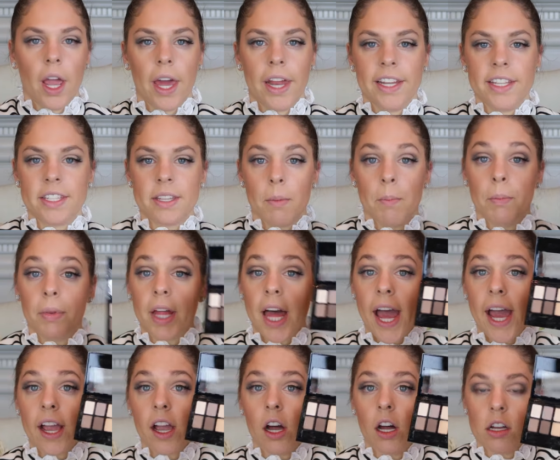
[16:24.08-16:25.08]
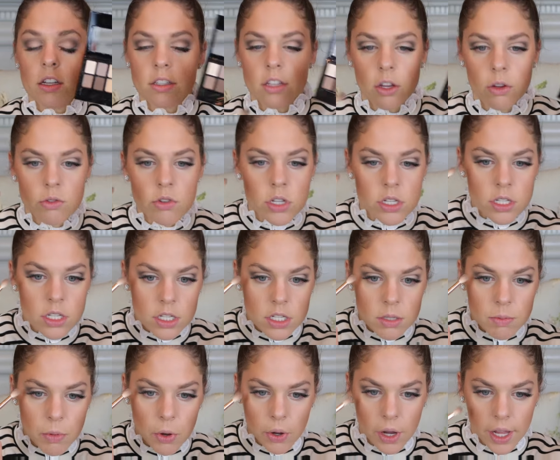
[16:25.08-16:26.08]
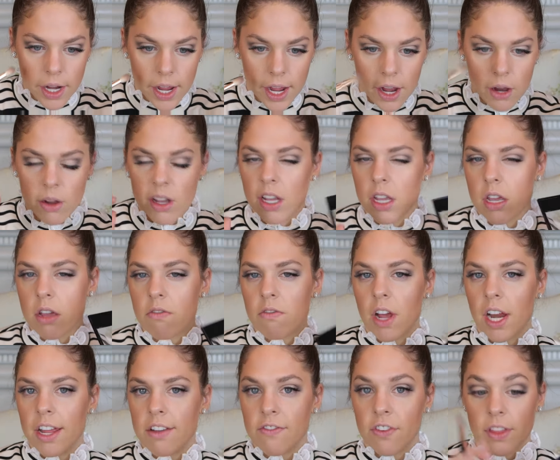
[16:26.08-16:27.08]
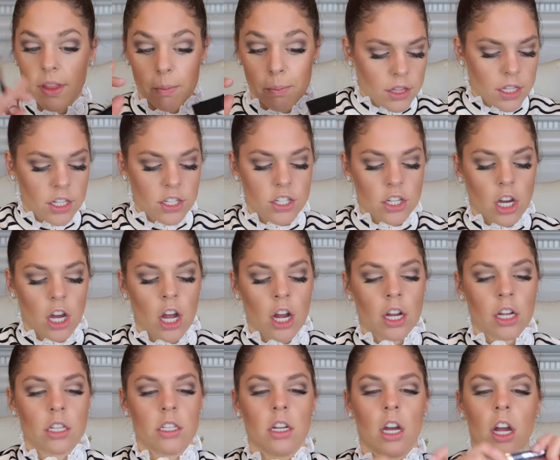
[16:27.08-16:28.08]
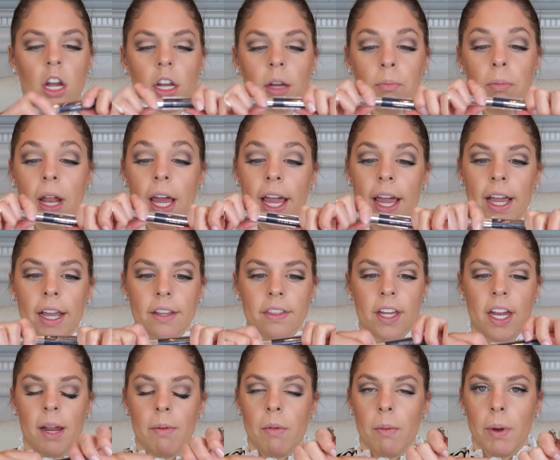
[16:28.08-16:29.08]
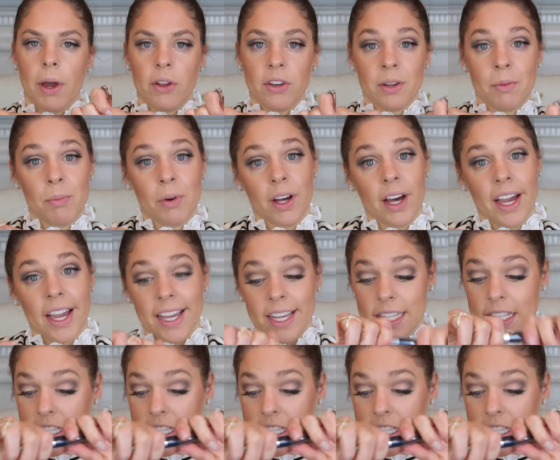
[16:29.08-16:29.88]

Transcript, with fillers: I added some black also just to smoke it out and get ready for the, the dark, dark black that I'm about to apply.